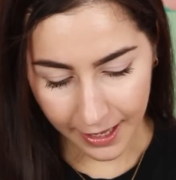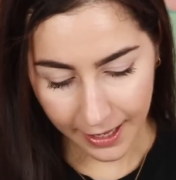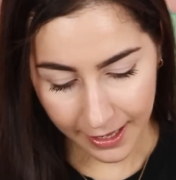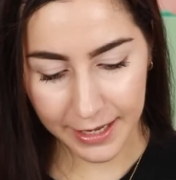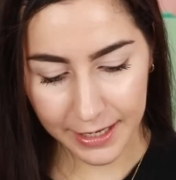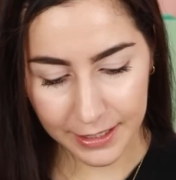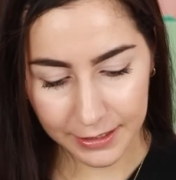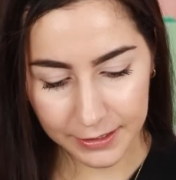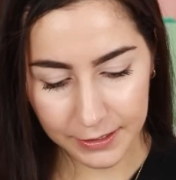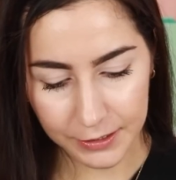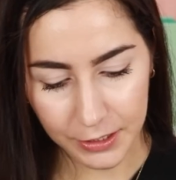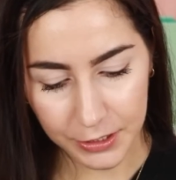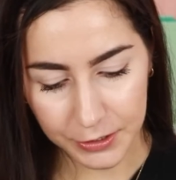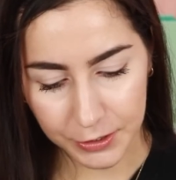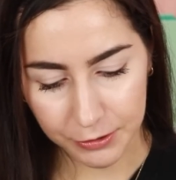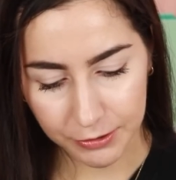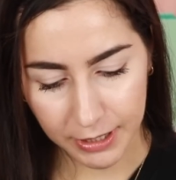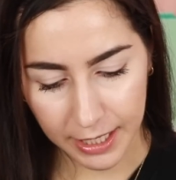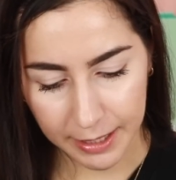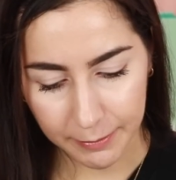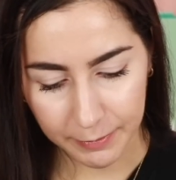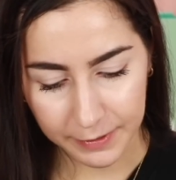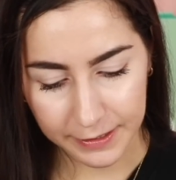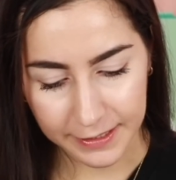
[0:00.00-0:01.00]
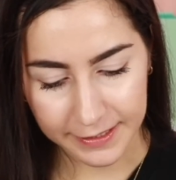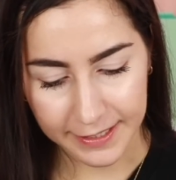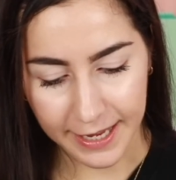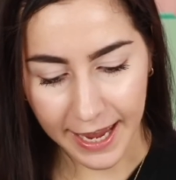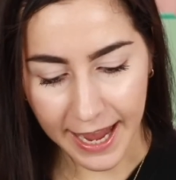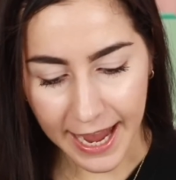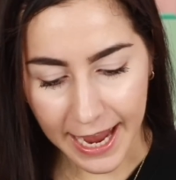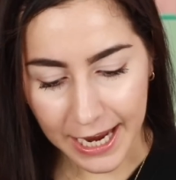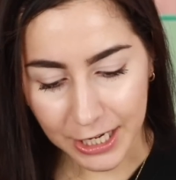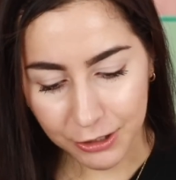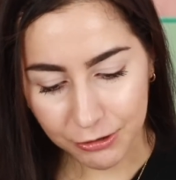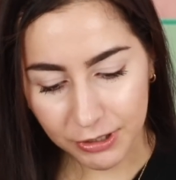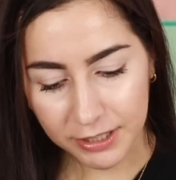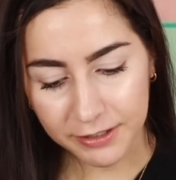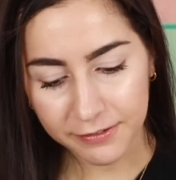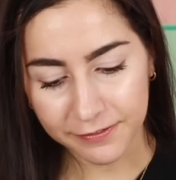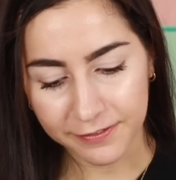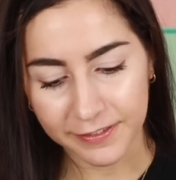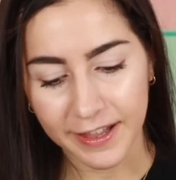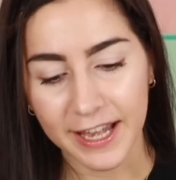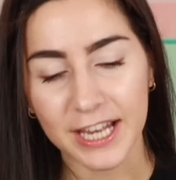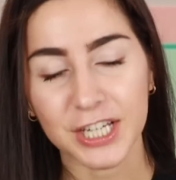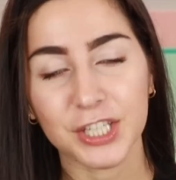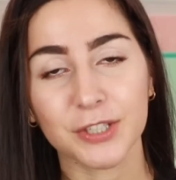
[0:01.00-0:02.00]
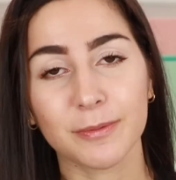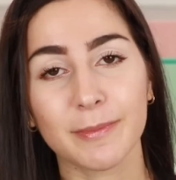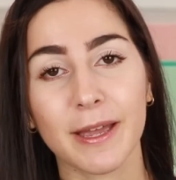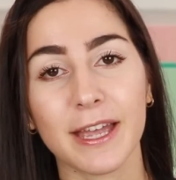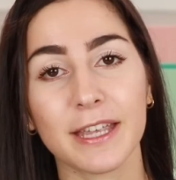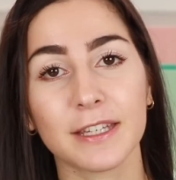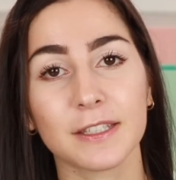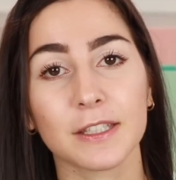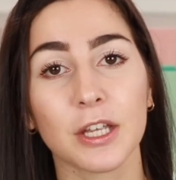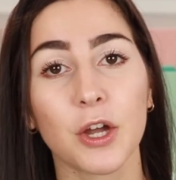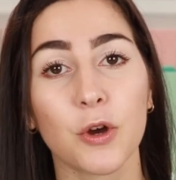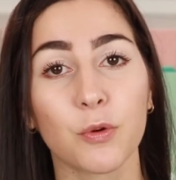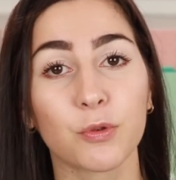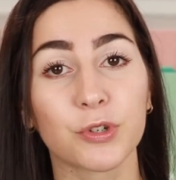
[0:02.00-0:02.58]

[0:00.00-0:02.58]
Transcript: And it also came with this Hydrate Flash Mask,